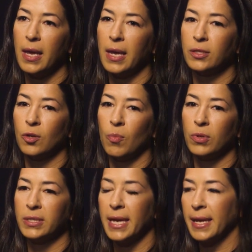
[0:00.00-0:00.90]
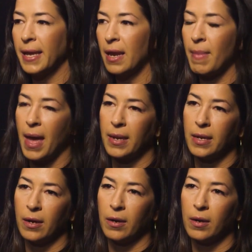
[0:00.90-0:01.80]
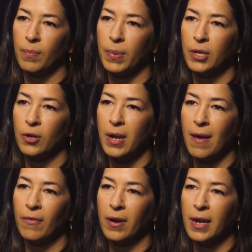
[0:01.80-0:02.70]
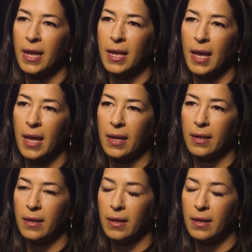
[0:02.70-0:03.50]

it's almost like, get them out of here. But you're never going to get